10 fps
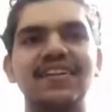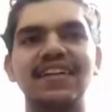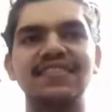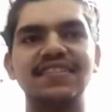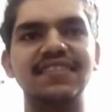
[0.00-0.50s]

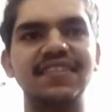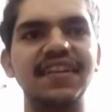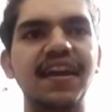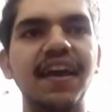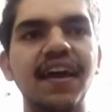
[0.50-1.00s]
That's a nice thing.
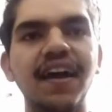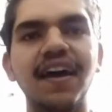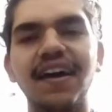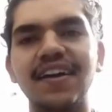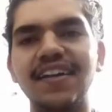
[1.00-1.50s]

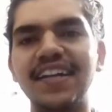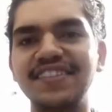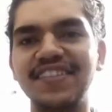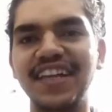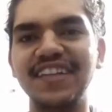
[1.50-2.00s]
Let's
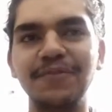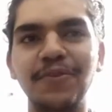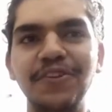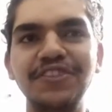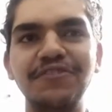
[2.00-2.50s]
take some
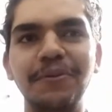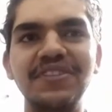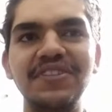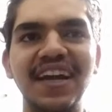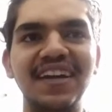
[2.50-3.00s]
questions from the
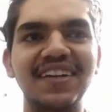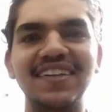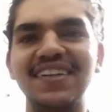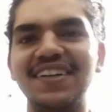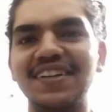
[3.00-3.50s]
chat.
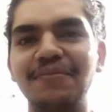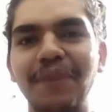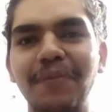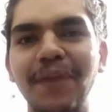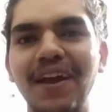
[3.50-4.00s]
The
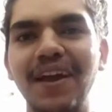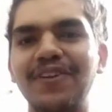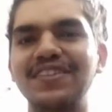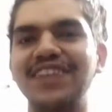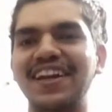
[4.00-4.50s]
people are
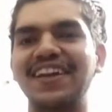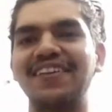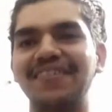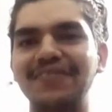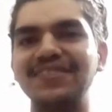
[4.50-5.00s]
chatting,
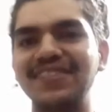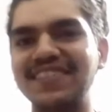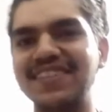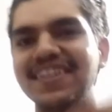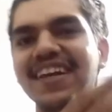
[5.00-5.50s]

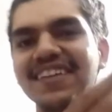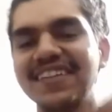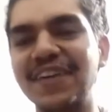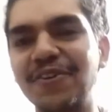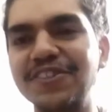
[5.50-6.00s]

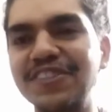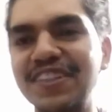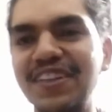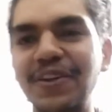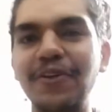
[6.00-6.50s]
sending questions in
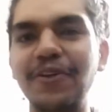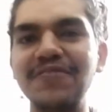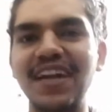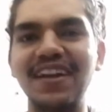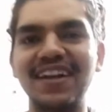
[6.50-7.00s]
the YouTube
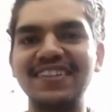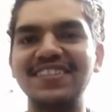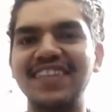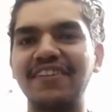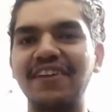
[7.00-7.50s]
chat. Let's
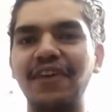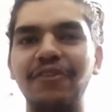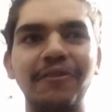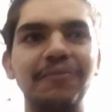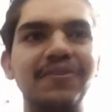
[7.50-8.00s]
take out
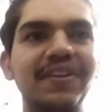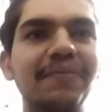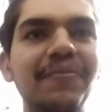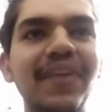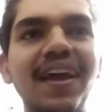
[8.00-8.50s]
from
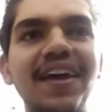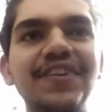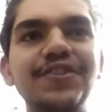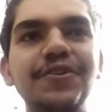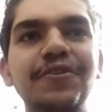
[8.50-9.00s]
them.
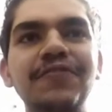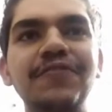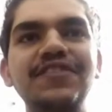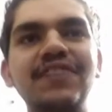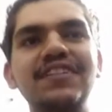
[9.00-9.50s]
So
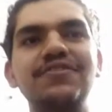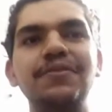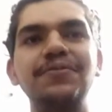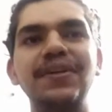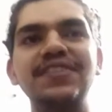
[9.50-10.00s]
first one is from
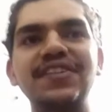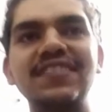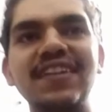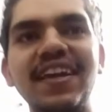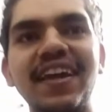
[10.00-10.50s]
Spurge
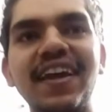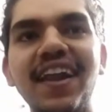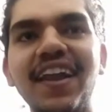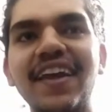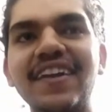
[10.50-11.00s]
Kesri,
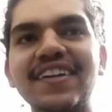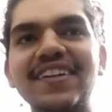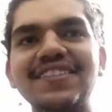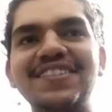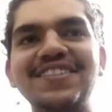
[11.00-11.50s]
like
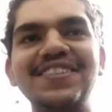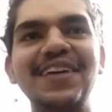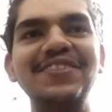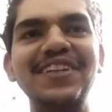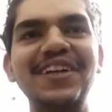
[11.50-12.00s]

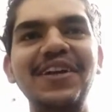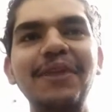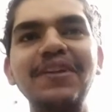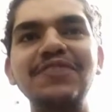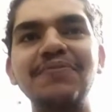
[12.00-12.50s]
cybersecurity
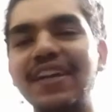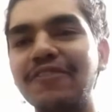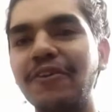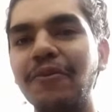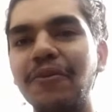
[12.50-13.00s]
perspective
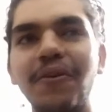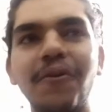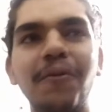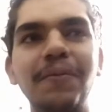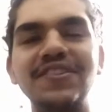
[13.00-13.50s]
on
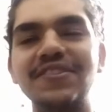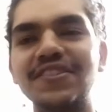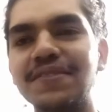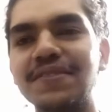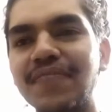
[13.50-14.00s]
open
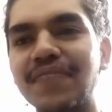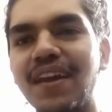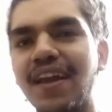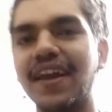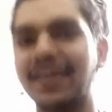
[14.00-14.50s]
source.
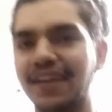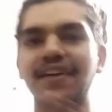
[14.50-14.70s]
Like, yeah,